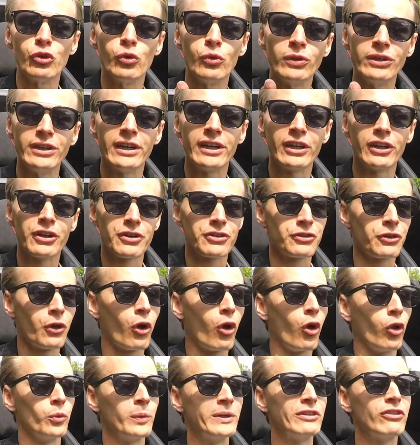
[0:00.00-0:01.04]
years
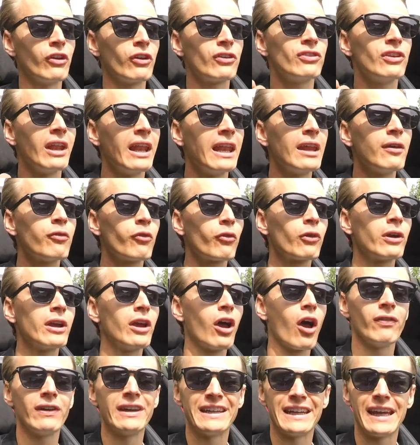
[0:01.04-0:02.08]
old. We took delivery
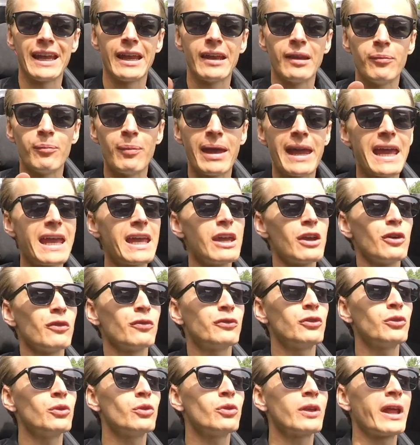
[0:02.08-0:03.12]
of it in May of
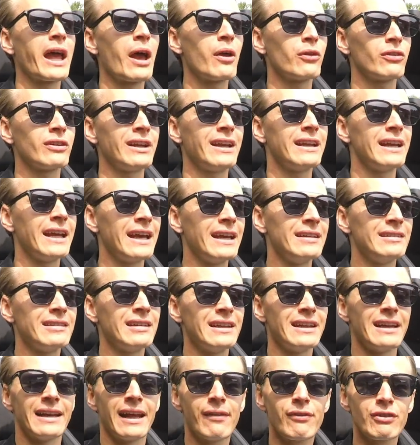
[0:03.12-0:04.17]

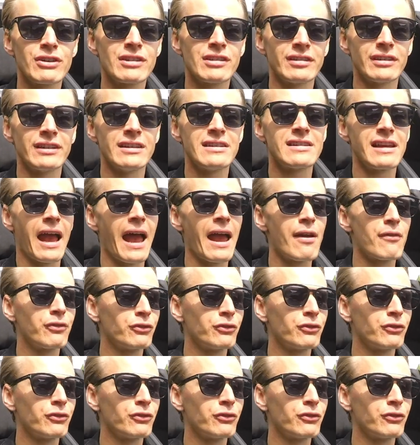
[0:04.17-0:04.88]
2018, and ever since I've